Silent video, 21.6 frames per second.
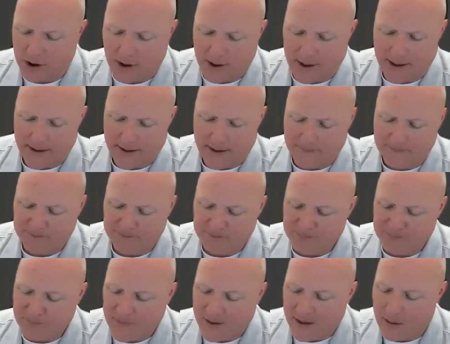And
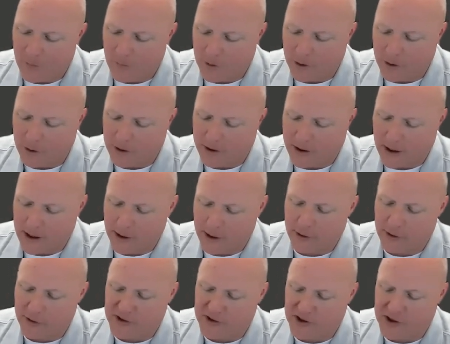we're going to look at
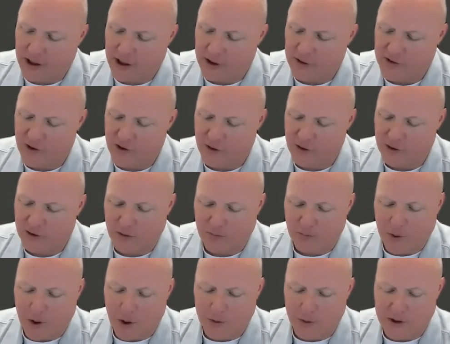introducing internal
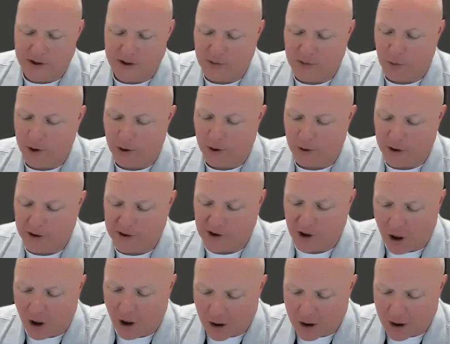components. We're going to
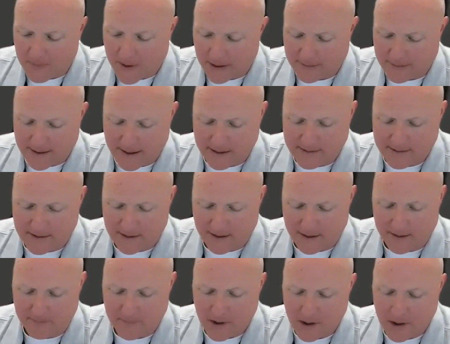talk about that
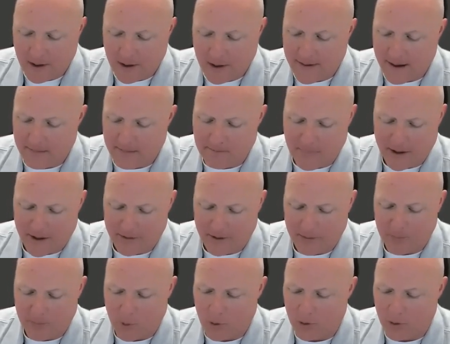
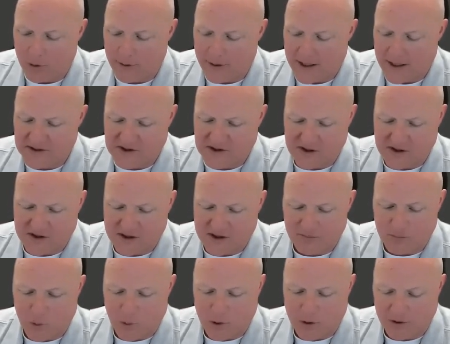motherboard or that
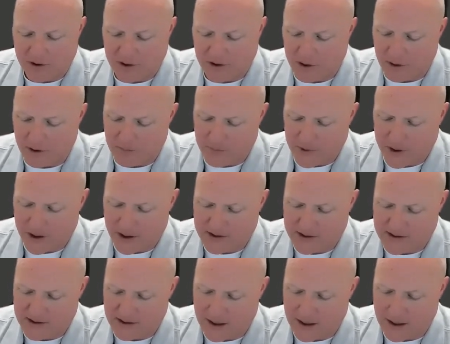system board a little
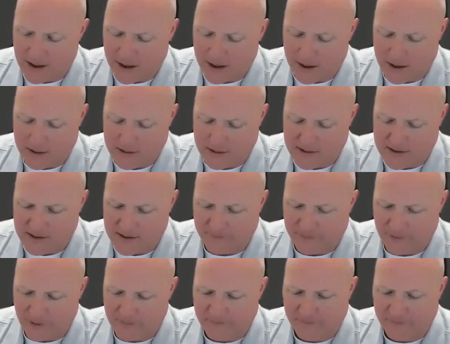bit, and
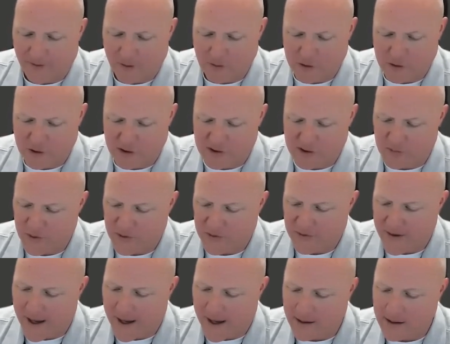different functions with
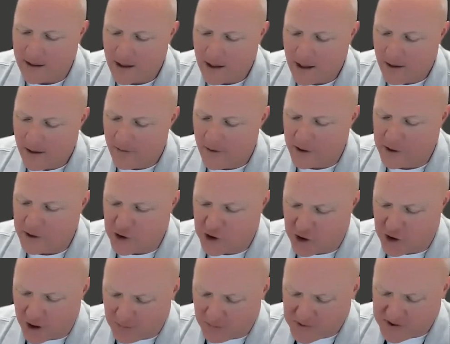that, the
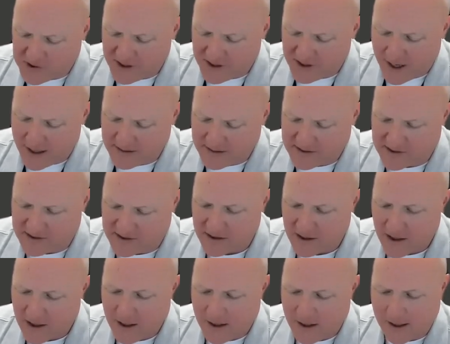chipsets,
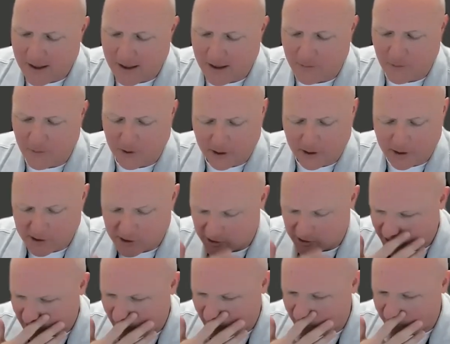and we're going to
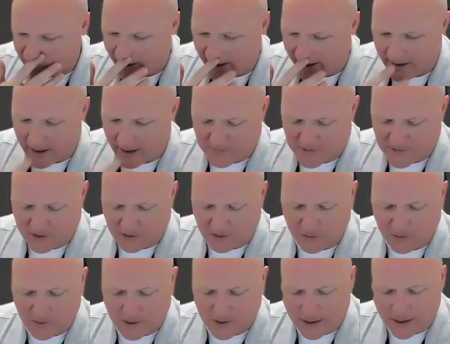just go right up
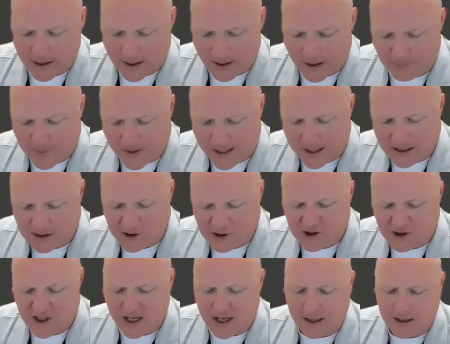to
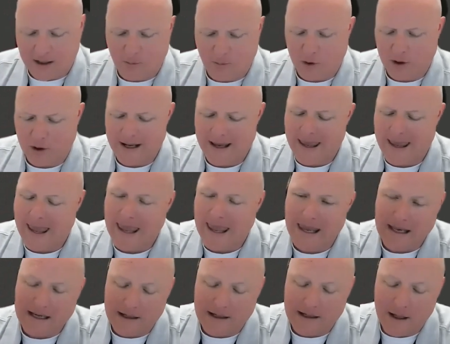page 10, and we're going to
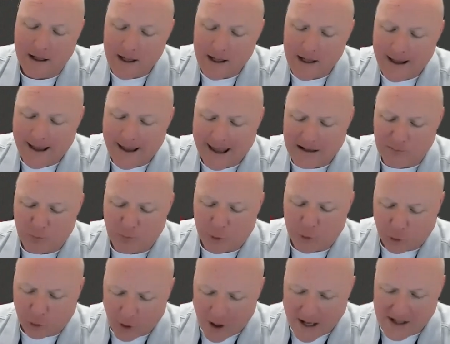end at
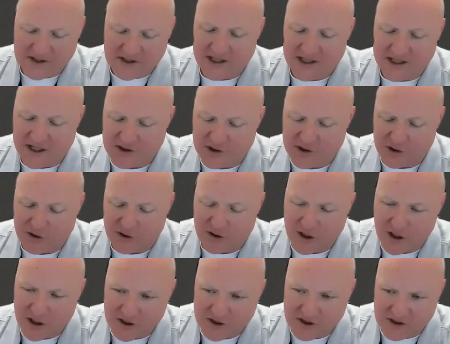processor
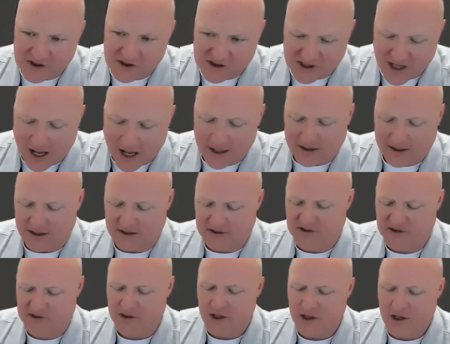
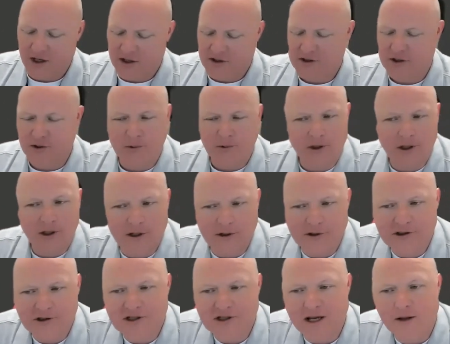sockets. So we're going to
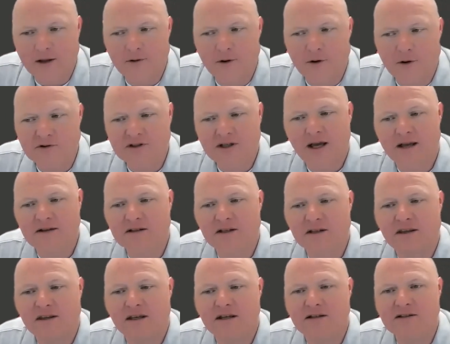understand those kinds
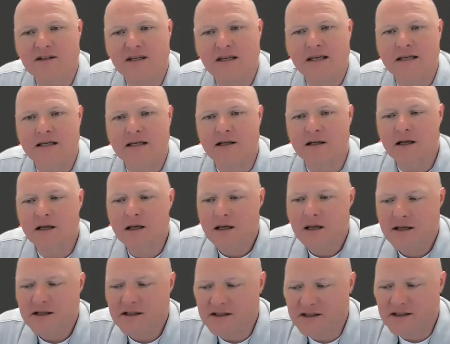of things in
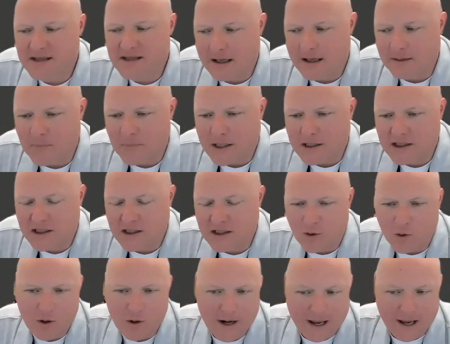segment
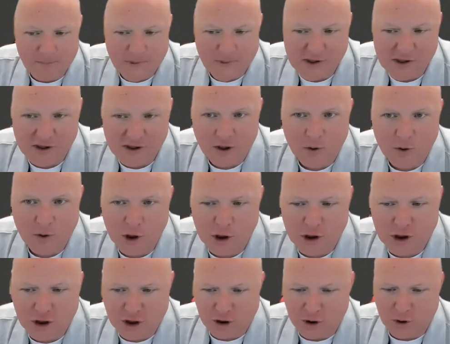or episode
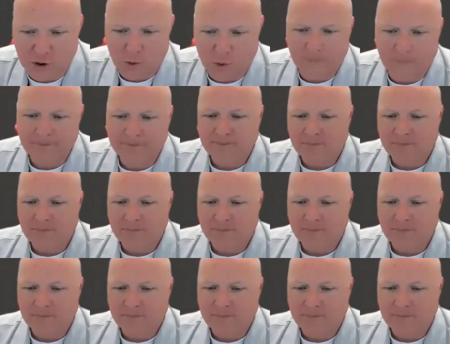2.